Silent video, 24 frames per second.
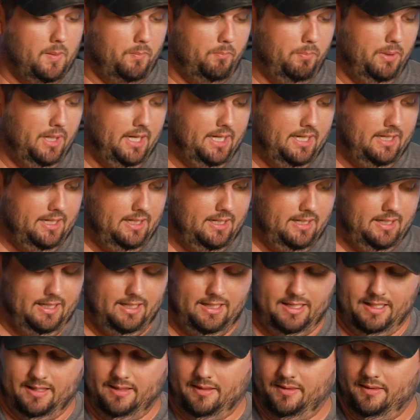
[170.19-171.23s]
But
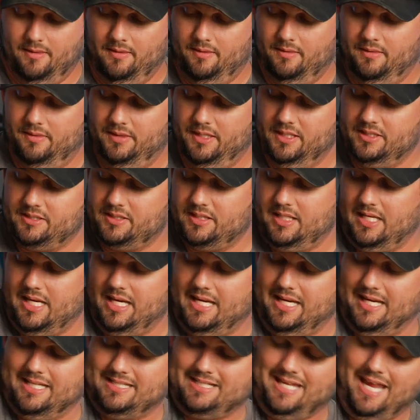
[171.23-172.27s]
this
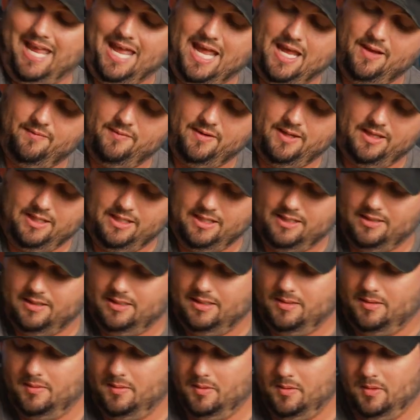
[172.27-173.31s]
thing, it's heavy,
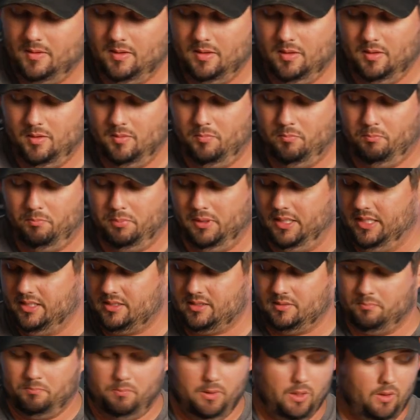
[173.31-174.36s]
but
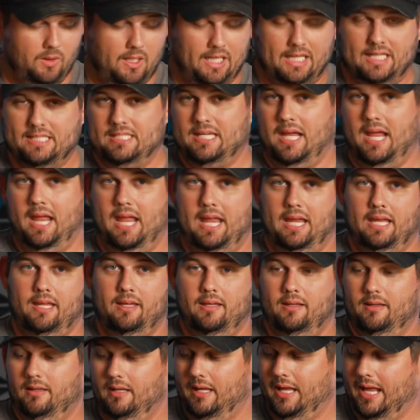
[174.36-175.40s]
it's built like a tank.
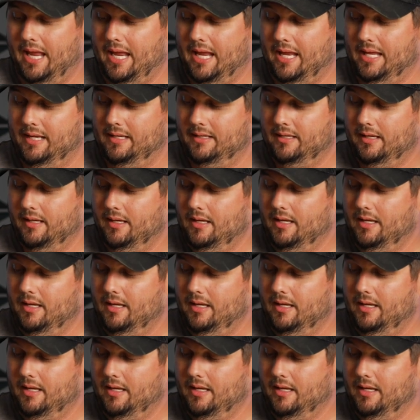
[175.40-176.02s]
And